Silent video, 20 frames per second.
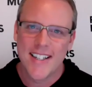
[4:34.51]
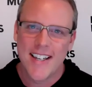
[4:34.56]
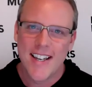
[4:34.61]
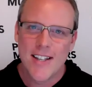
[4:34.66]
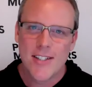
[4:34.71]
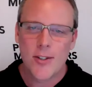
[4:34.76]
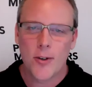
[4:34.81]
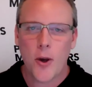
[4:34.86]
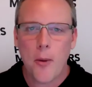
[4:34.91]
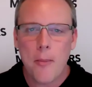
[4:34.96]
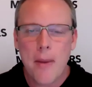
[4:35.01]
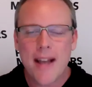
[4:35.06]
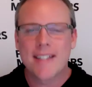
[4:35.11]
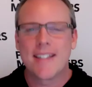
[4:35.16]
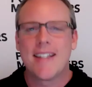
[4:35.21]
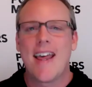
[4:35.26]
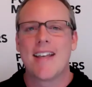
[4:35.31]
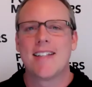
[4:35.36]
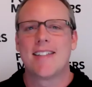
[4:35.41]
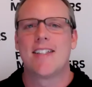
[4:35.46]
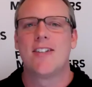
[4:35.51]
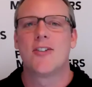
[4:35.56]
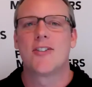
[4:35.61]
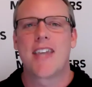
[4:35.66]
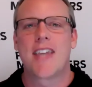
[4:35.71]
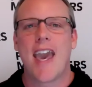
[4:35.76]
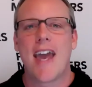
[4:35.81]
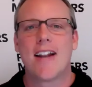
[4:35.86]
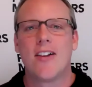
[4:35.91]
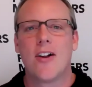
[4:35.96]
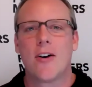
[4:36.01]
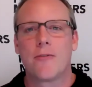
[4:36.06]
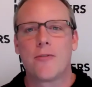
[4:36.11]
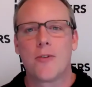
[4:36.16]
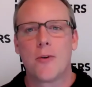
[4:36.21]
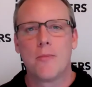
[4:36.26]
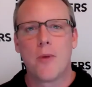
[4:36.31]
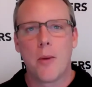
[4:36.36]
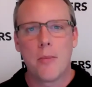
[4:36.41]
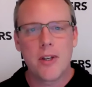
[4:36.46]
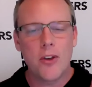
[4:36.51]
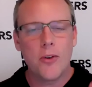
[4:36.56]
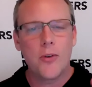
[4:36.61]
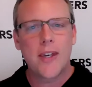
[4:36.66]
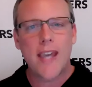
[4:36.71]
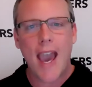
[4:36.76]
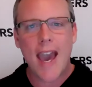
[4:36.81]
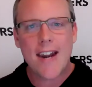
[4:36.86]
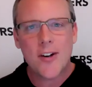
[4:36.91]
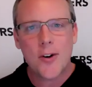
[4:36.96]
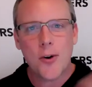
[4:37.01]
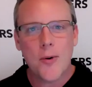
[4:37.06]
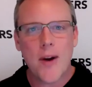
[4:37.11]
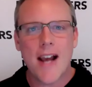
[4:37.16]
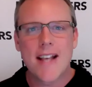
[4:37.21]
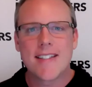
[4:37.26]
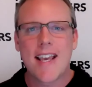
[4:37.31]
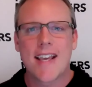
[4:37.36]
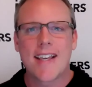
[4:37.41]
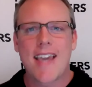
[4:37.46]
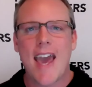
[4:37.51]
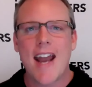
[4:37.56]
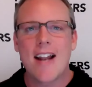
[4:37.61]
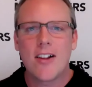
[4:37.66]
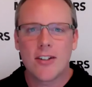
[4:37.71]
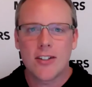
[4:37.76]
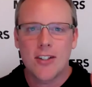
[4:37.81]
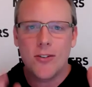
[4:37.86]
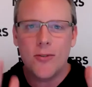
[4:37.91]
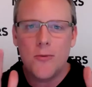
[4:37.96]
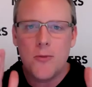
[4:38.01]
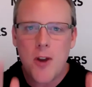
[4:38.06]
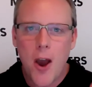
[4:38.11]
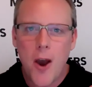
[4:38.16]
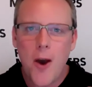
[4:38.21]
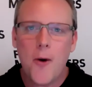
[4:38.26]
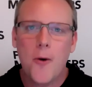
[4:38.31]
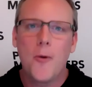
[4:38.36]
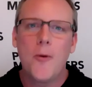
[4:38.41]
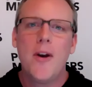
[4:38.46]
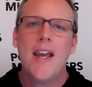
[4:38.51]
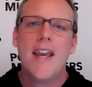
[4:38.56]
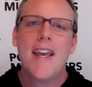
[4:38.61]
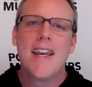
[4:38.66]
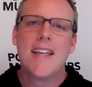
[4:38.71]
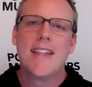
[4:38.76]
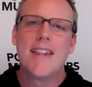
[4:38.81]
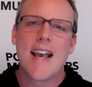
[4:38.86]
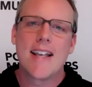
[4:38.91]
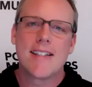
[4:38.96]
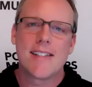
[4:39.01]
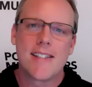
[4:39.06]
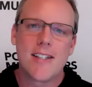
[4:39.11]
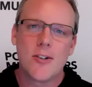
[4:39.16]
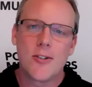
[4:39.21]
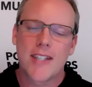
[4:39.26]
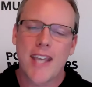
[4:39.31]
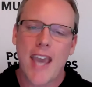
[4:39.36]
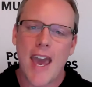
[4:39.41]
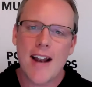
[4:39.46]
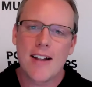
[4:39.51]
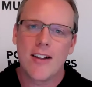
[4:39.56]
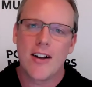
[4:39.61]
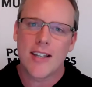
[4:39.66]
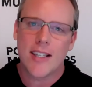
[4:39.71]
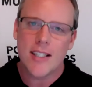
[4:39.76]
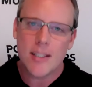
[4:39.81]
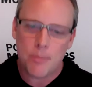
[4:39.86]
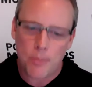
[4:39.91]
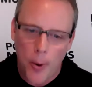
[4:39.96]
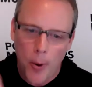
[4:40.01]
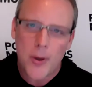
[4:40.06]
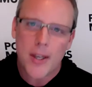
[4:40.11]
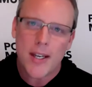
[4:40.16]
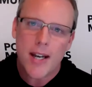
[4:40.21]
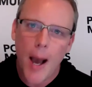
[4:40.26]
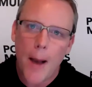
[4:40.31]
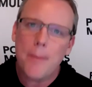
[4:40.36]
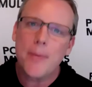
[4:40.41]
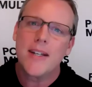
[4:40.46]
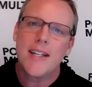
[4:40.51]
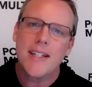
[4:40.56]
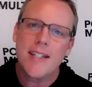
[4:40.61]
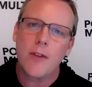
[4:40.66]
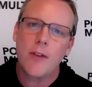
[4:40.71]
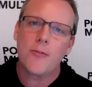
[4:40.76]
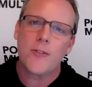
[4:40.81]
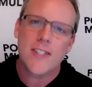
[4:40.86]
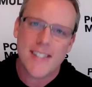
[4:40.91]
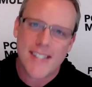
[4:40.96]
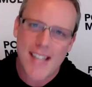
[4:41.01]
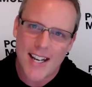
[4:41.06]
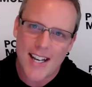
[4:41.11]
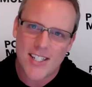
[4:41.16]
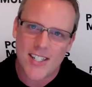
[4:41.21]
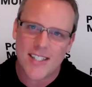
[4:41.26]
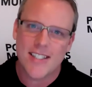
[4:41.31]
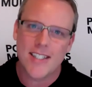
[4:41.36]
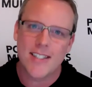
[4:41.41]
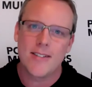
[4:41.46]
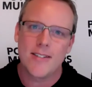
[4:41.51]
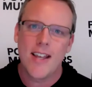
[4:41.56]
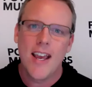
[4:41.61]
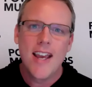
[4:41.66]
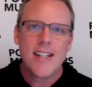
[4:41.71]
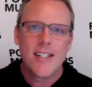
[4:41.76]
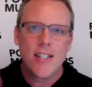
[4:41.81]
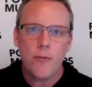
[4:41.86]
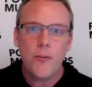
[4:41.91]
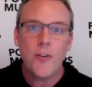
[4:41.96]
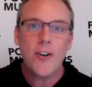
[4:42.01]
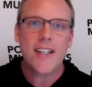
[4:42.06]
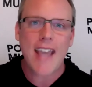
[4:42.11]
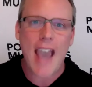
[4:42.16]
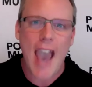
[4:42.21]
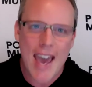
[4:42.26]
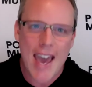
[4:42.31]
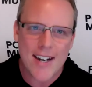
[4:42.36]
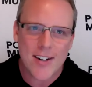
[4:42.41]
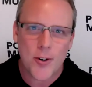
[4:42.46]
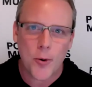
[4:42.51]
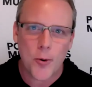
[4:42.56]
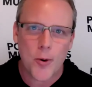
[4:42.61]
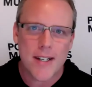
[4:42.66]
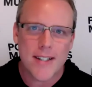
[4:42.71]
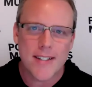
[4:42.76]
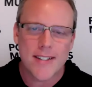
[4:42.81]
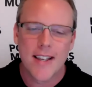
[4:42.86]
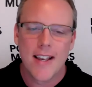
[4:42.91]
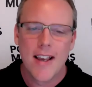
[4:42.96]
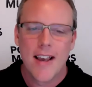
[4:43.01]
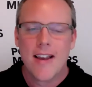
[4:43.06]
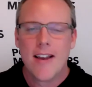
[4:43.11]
So go back to that Sears catalog for a moment. You categorize that catalog. In that Sears catalog, it's broken up into different sections, different categories.